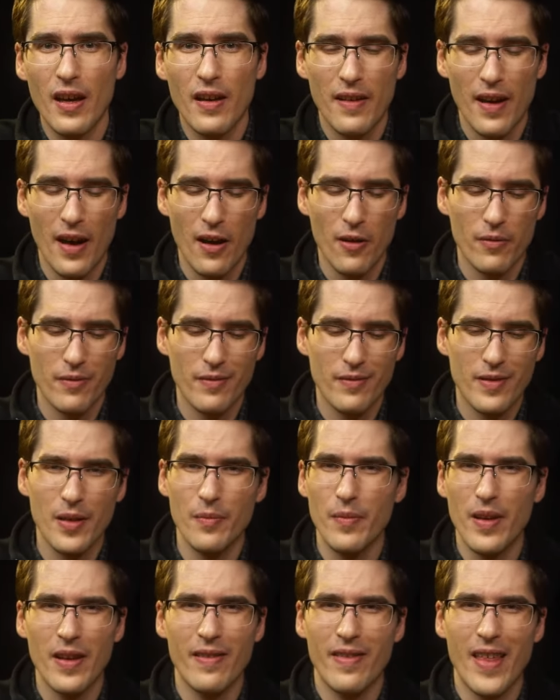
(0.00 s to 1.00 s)
Now, to
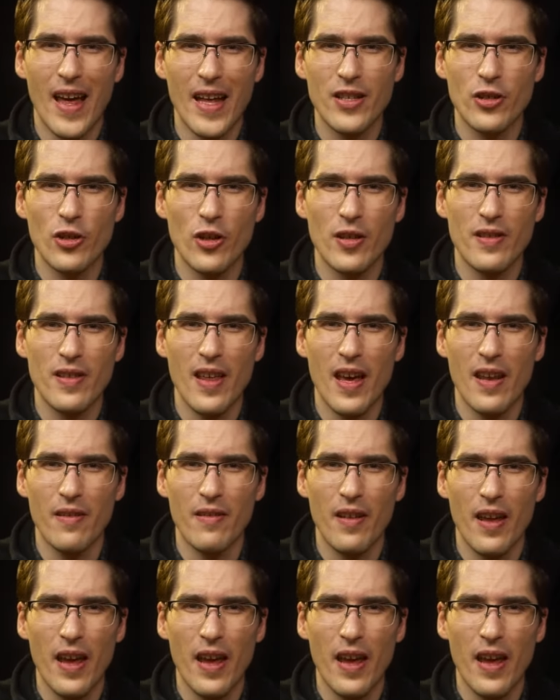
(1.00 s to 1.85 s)
me, that's just then